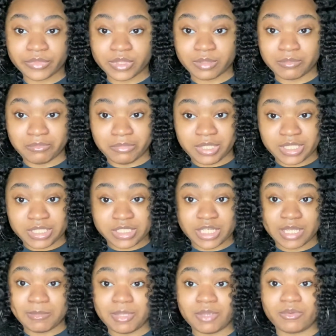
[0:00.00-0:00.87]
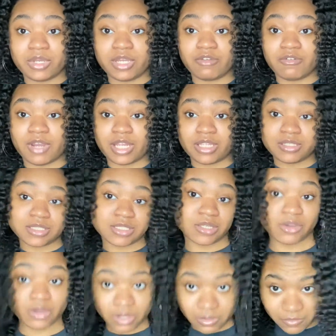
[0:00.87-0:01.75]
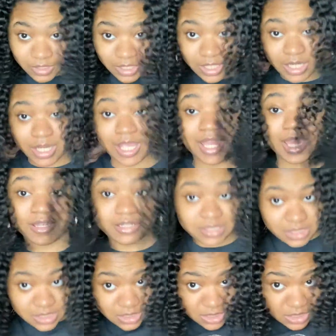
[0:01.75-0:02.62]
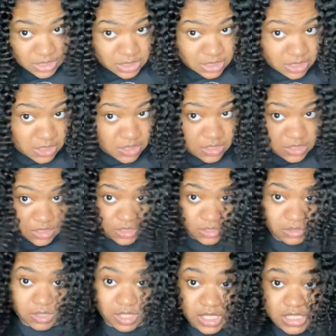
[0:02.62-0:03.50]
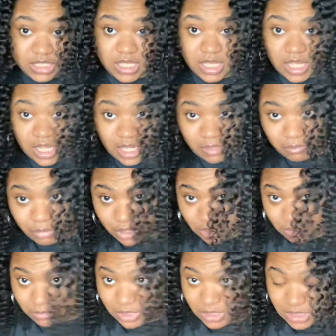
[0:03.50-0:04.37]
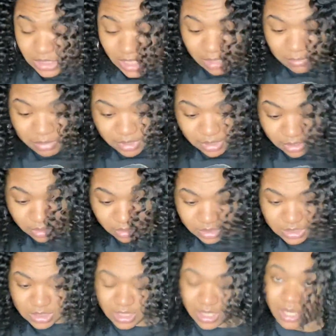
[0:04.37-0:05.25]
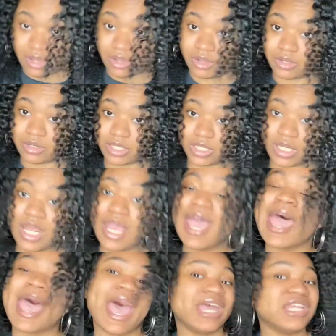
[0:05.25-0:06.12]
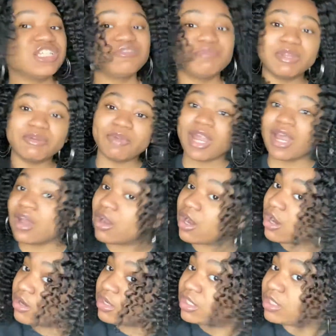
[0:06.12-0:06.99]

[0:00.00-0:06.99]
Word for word: be jamming whenever I used to go over to their house. So that's how I pretty much got put on to older. I just been around older